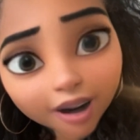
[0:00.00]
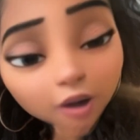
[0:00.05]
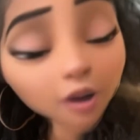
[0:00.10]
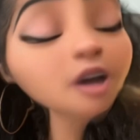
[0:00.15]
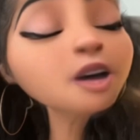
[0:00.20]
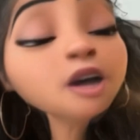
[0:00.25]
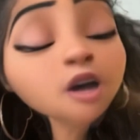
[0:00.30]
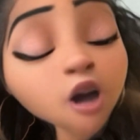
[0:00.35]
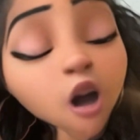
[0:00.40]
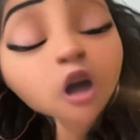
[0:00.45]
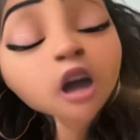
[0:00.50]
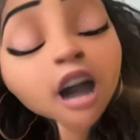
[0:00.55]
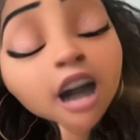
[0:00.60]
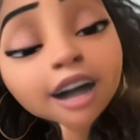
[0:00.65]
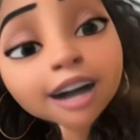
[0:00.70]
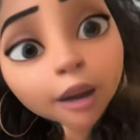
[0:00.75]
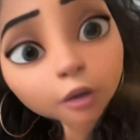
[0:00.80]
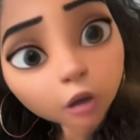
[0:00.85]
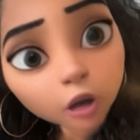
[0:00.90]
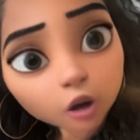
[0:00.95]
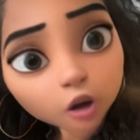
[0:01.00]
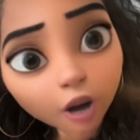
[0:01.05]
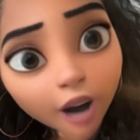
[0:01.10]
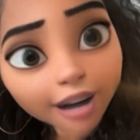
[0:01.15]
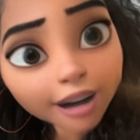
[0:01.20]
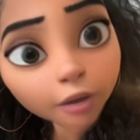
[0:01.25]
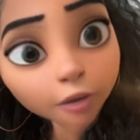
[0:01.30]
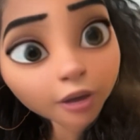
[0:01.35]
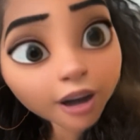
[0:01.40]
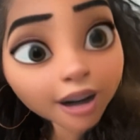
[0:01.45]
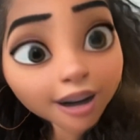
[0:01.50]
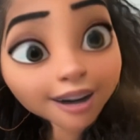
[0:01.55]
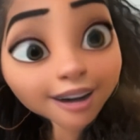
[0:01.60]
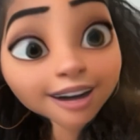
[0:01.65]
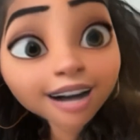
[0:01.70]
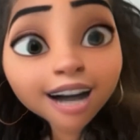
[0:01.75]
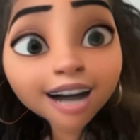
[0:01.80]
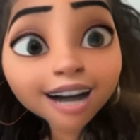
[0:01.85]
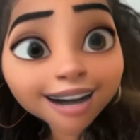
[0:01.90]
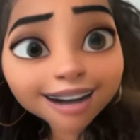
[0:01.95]
Do you think Tamar tried it?
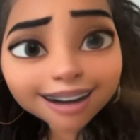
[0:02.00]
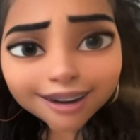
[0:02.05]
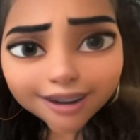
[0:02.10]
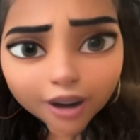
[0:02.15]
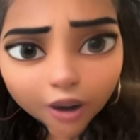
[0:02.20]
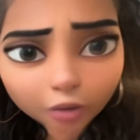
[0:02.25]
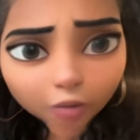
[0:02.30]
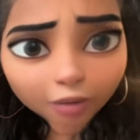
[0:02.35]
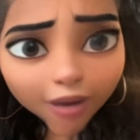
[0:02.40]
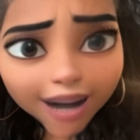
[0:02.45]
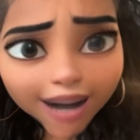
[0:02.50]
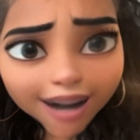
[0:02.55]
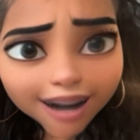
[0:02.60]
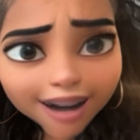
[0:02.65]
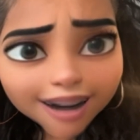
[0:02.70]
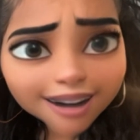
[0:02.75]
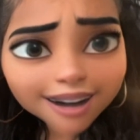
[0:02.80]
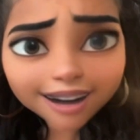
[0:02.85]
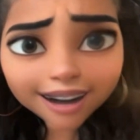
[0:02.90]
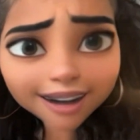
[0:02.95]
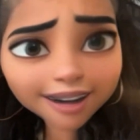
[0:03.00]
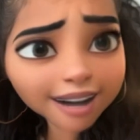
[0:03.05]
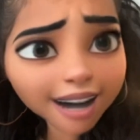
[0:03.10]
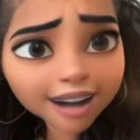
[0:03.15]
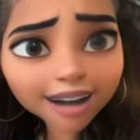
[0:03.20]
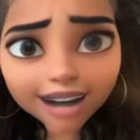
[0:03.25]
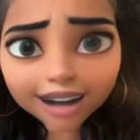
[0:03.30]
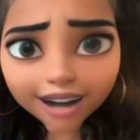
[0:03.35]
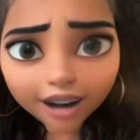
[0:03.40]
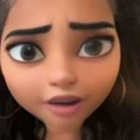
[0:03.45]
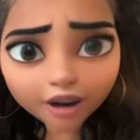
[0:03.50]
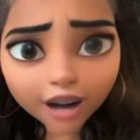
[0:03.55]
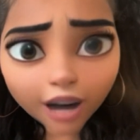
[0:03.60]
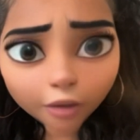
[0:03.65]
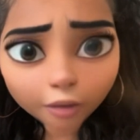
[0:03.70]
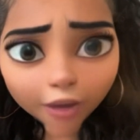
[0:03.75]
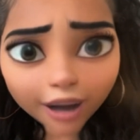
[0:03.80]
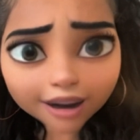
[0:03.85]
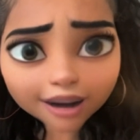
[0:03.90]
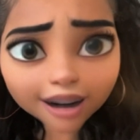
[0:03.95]
Because to me, she's saying they never
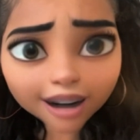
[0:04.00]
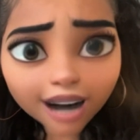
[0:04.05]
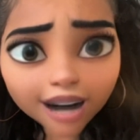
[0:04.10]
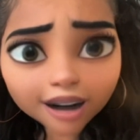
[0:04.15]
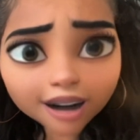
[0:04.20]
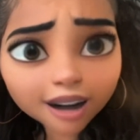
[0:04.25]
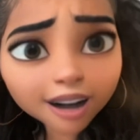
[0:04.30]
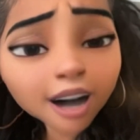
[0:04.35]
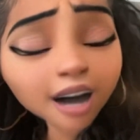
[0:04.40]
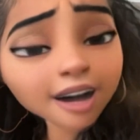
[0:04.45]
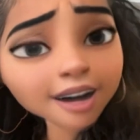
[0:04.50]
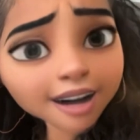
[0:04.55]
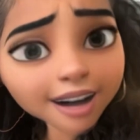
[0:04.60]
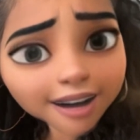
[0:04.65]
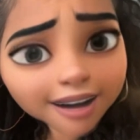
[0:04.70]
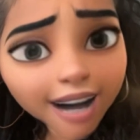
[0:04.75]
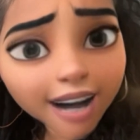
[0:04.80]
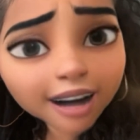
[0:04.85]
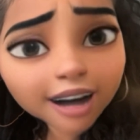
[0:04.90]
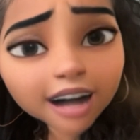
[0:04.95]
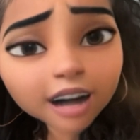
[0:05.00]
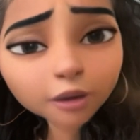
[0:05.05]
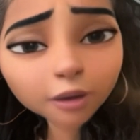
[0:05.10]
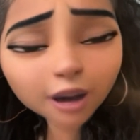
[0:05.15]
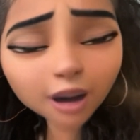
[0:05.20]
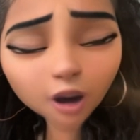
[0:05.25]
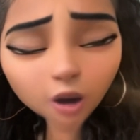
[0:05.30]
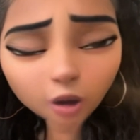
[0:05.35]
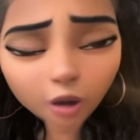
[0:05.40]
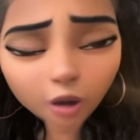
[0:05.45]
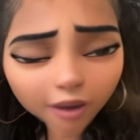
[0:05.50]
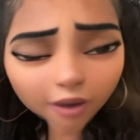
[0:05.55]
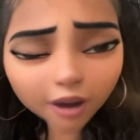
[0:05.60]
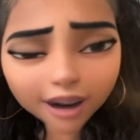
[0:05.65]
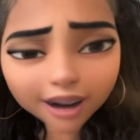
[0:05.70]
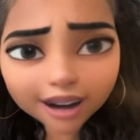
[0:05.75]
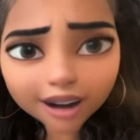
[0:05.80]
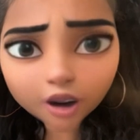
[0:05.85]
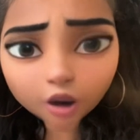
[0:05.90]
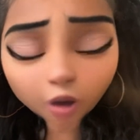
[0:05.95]
getting back together. She's saying this, but do you
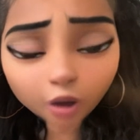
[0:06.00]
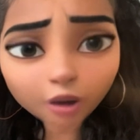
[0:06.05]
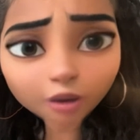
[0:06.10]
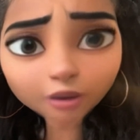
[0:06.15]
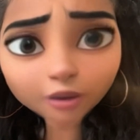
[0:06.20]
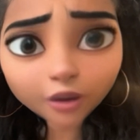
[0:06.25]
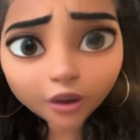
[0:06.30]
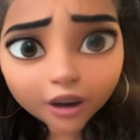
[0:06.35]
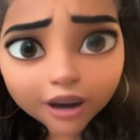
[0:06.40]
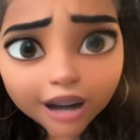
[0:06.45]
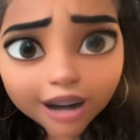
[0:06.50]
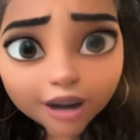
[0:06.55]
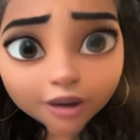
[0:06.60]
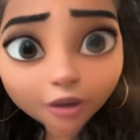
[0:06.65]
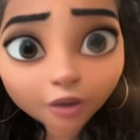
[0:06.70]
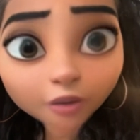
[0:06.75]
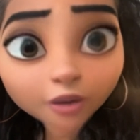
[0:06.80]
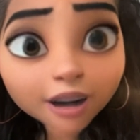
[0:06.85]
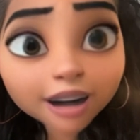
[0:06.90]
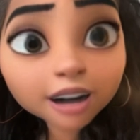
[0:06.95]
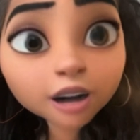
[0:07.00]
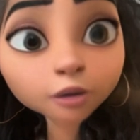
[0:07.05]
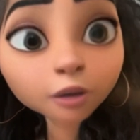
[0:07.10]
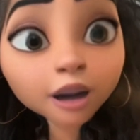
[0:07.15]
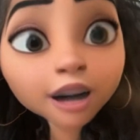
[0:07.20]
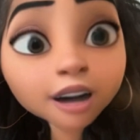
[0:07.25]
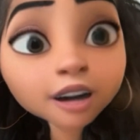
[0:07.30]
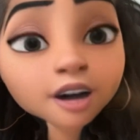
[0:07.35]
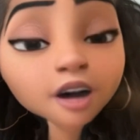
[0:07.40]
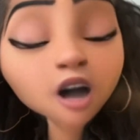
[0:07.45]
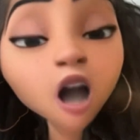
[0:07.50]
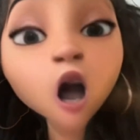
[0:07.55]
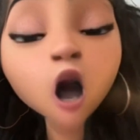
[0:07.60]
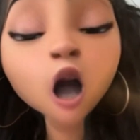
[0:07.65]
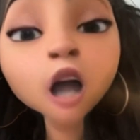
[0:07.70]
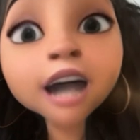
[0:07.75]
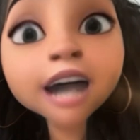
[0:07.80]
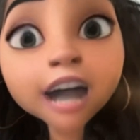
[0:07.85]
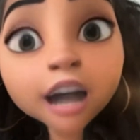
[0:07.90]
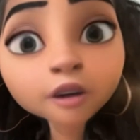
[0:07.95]
residual feelings for Vince? Because
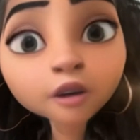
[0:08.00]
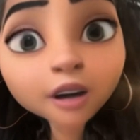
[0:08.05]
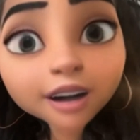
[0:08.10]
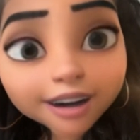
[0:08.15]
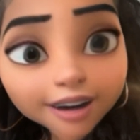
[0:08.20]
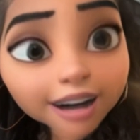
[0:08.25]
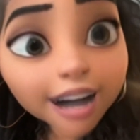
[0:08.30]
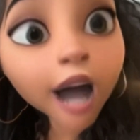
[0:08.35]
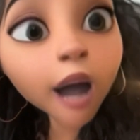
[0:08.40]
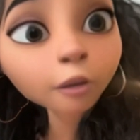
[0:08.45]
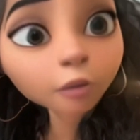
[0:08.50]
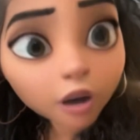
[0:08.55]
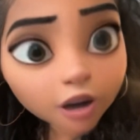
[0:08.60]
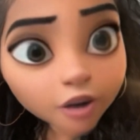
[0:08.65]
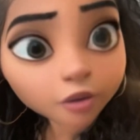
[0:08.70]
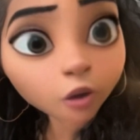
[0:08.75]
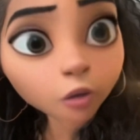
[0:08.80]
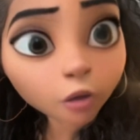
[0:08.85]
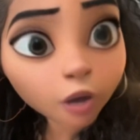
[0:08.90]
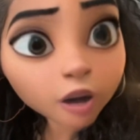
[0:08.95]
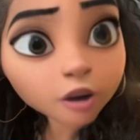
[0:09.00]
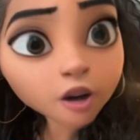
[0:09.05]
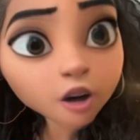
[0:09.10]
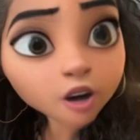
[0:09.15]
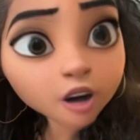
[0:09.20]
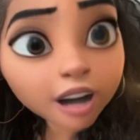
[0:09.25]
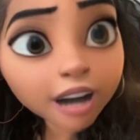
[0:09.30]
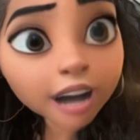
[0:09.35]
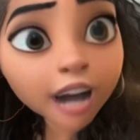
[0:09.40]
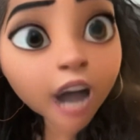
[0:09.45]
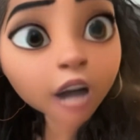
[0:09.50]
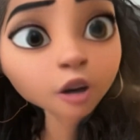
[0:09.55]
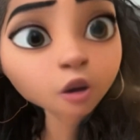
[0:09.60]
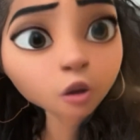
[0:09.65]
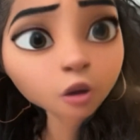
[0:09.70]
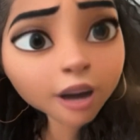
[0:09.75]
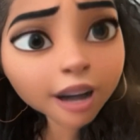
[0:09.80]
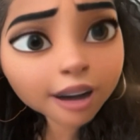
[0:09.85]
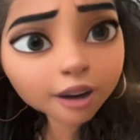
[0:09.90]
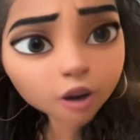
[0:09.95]
if it's that much of an emergency and
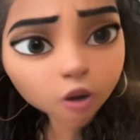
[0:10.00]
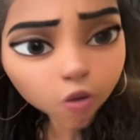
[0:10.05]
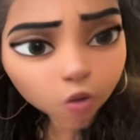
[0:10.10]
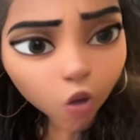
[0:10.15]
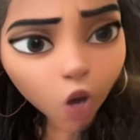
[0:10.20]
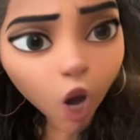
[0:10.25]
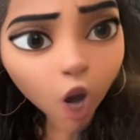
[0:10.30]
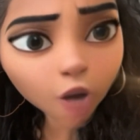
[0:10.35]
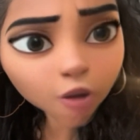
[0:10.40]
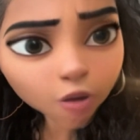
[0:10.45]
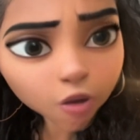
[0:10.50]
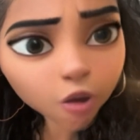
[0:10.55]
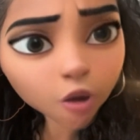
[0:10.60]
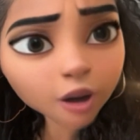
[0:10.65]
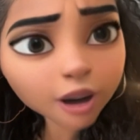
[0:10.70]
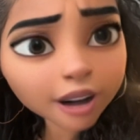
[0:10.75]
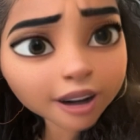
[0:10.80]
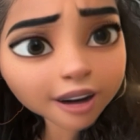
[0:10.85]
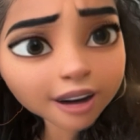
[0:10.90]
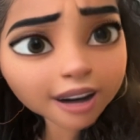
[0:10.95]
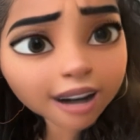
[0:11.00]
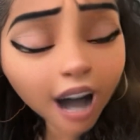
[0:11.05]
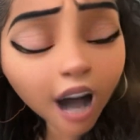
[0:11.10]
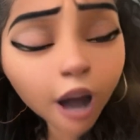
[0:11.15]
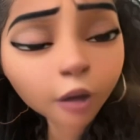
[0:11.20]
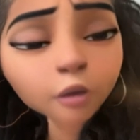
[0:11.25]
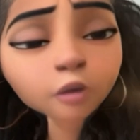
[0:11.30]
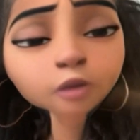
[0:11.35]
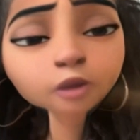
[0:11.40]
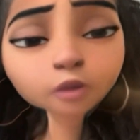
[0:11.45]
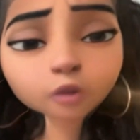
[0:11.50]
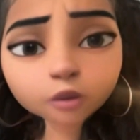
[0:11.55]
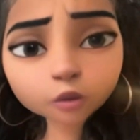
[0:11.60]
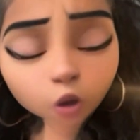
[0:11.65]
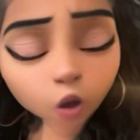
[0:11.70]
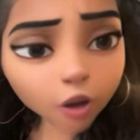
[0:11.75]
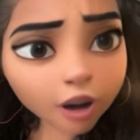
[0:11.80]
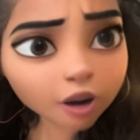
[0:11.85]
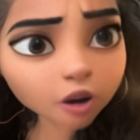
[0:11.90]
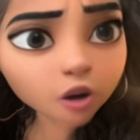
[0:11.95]
you need to talk to your son,
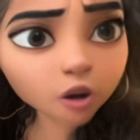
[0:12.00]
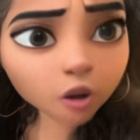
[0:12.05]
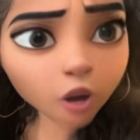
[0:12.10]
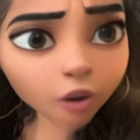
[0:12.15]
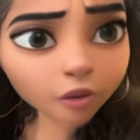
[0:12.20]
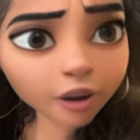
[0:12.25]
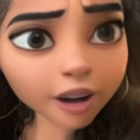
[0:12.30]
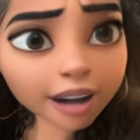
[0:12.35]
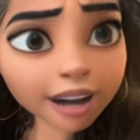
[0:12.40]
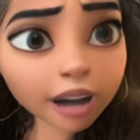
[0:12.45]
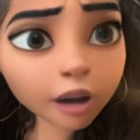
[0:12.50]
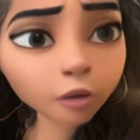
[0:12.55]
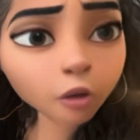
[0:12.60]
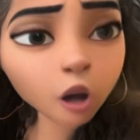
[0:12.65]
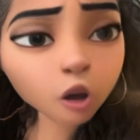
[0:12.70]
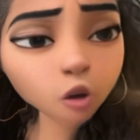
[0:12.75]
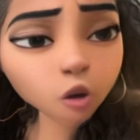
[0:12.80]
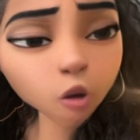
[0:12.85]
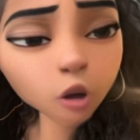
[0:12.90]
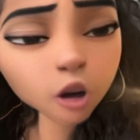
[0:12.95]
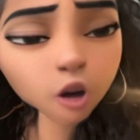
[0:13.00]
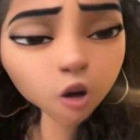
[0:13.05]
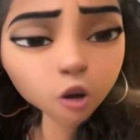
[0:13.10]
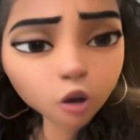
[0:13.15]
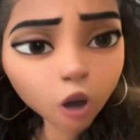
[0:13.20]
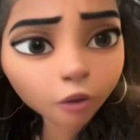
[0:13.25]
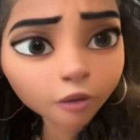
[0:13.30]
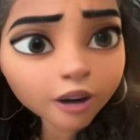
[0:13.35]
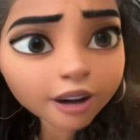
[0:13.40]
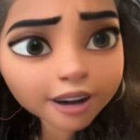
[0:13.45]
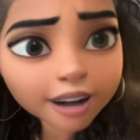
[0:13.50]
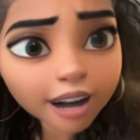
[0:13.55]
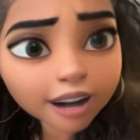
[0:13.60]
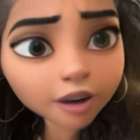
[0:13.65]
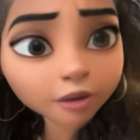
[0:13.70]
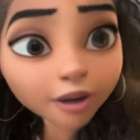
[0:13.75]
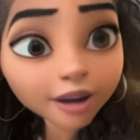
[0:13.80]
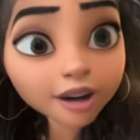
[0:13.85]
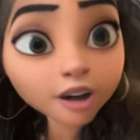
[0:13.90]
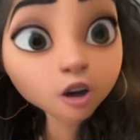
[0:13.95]
you can shoot over email, you can shoot over
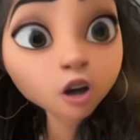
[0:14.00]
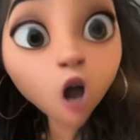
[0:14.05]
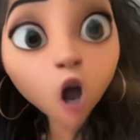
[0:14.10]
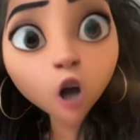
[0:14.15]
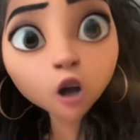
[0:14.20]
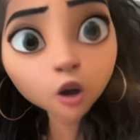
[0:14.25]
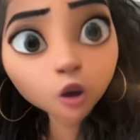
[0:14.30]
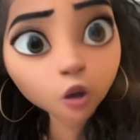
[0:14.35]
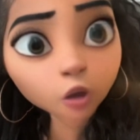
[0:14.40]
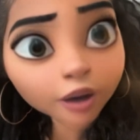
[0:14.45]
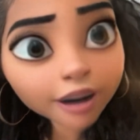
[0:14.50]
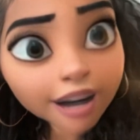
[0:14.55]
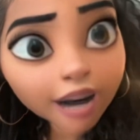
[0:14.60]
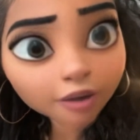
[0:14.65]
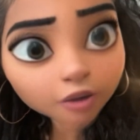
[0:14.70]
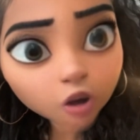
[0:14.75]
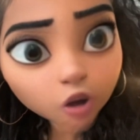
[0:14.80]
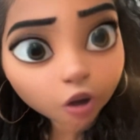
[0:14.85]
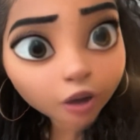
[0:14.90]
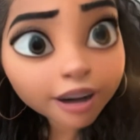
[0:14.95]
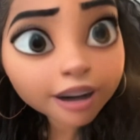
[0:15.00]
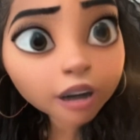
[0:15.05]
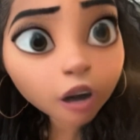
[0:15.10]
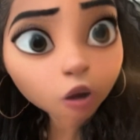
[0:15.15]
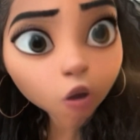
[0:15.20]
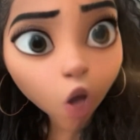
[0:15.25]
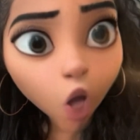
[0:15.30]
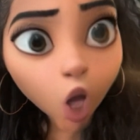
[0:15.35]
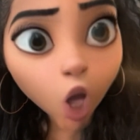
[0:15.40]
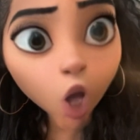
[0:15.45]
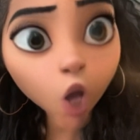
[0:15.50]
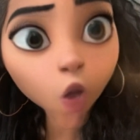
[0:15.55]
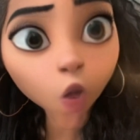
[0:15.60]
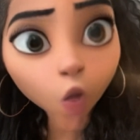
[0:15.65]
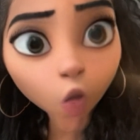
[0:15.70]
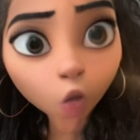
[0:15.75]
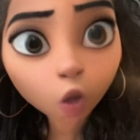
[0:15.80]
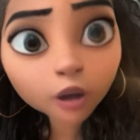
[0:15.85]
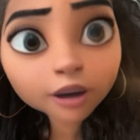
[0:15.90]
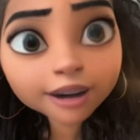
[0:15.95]
text message, you can have Trina
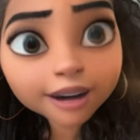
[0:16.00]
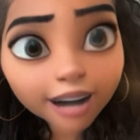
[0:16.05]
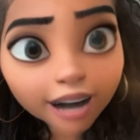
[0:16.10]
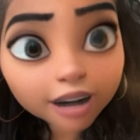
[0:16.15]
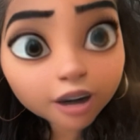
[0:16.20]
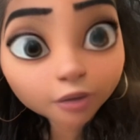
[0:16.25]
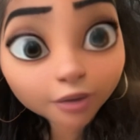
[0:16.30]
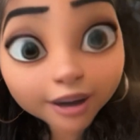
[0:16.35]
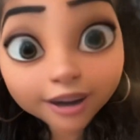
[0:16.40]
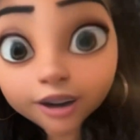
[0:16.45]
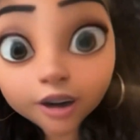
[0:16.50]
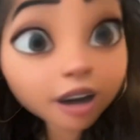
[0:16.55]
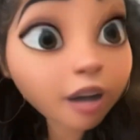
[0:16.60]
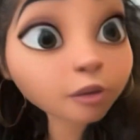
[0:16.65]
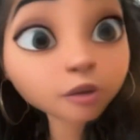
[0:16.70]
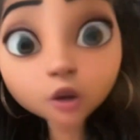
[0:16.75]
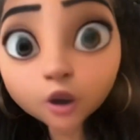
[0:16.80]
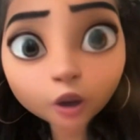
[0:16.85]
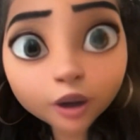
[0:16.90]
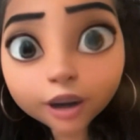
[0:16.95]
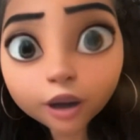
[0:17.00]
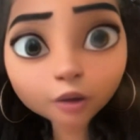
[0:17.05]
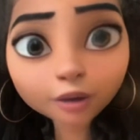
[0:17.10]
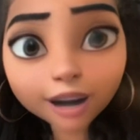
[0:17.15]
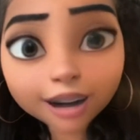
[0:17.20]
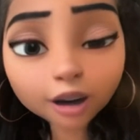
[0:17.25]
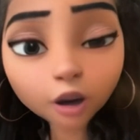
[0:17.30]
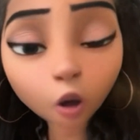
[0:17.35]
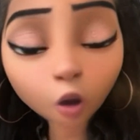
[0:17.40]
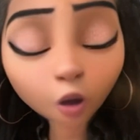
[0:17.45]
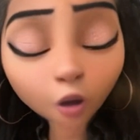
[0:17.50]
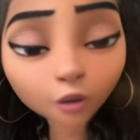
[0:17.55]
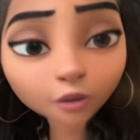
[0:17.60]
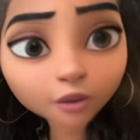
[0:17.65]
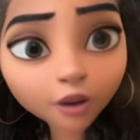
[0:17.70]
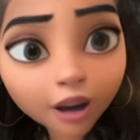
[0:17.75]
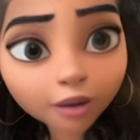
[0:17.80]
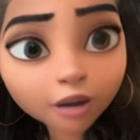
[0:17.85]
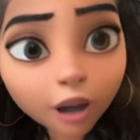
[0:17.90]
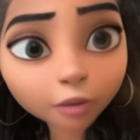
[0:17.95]
call or text message. I'm sure he don't got the whole
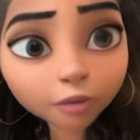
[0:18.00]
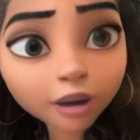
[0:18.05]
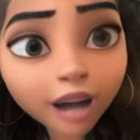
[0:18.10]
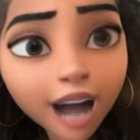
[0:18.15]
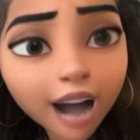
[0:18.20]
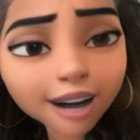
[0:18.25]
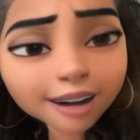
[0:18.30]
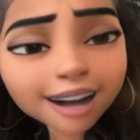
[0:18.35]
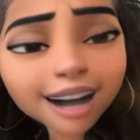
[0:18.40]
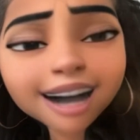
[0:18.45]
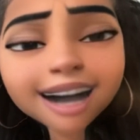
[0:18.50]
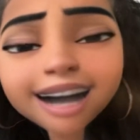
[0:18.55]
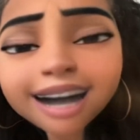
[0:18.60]
family blocked.